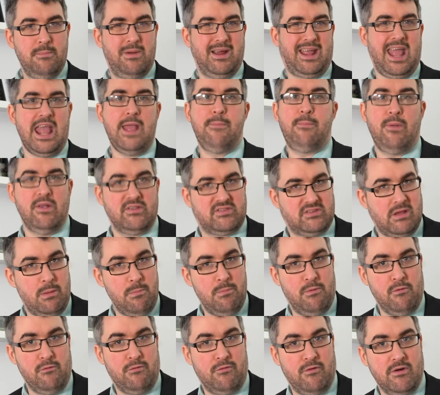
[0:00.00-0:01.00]
but keep it
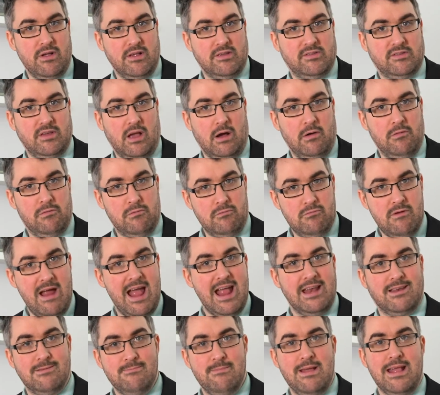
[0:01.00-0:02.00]
simple for yourself.
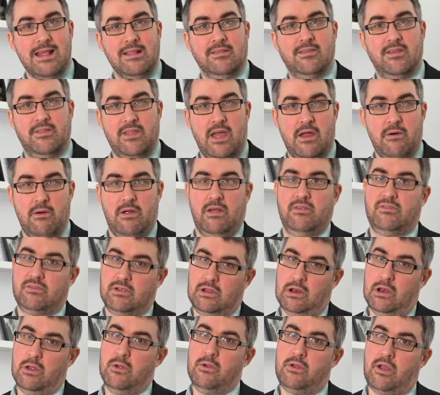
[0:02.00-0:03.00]
Red means that there is
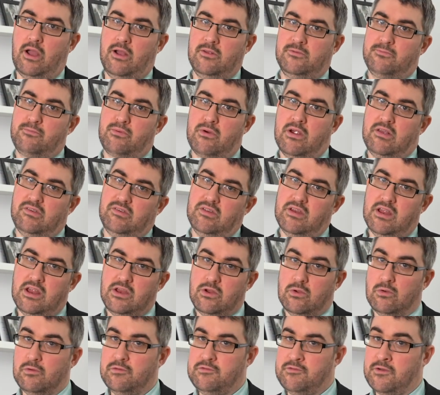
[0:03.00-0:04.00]
glucose present in
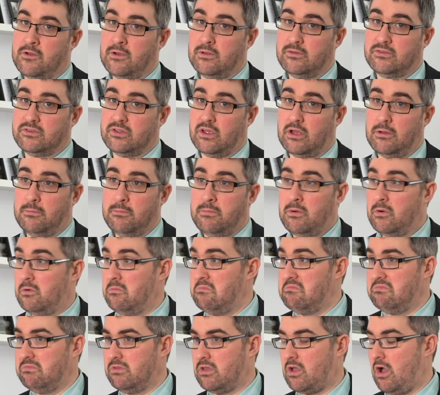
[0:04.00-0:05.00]
your food sample.
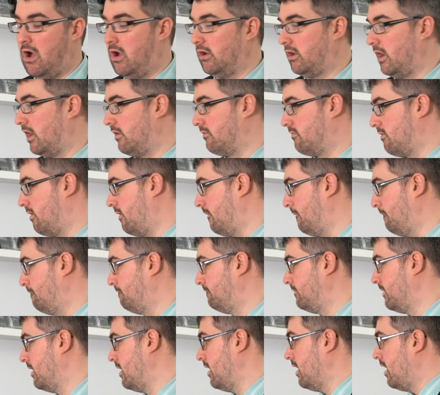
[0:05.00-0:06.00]
Can't go wrong.
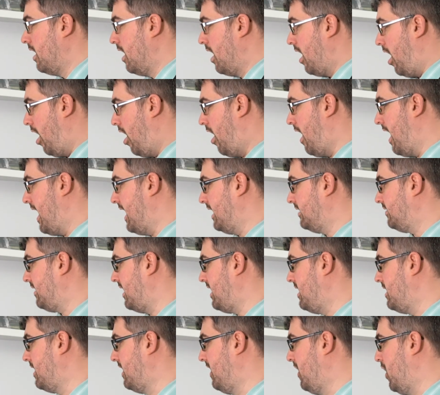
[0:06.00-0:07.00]

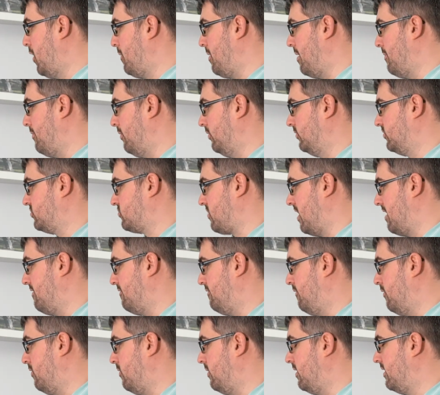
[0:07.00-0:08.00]
Iodine, a little bit more
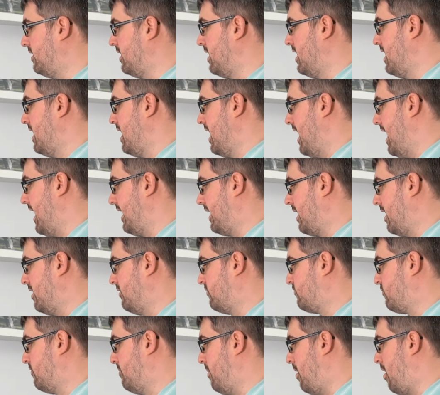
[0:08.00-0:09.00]
straightforward. It
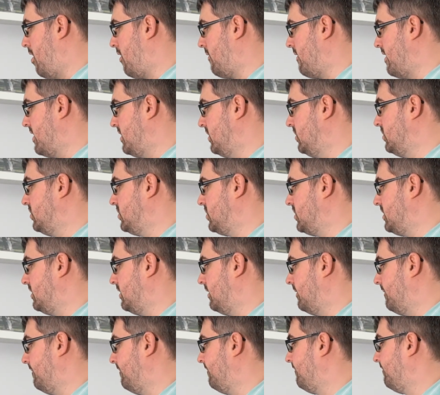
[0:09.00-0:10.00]
goes from orange
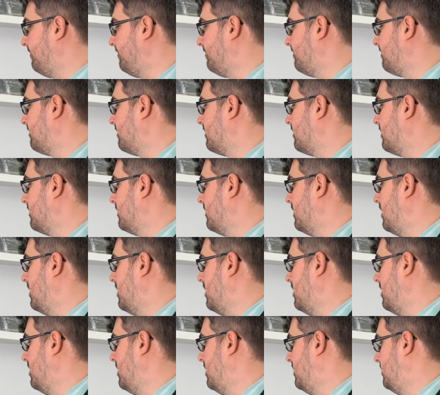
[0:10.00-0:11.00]

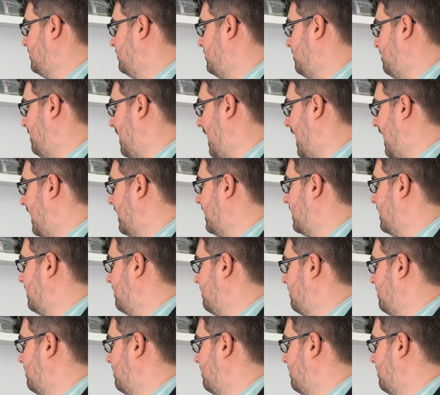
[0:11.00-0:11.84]
to black.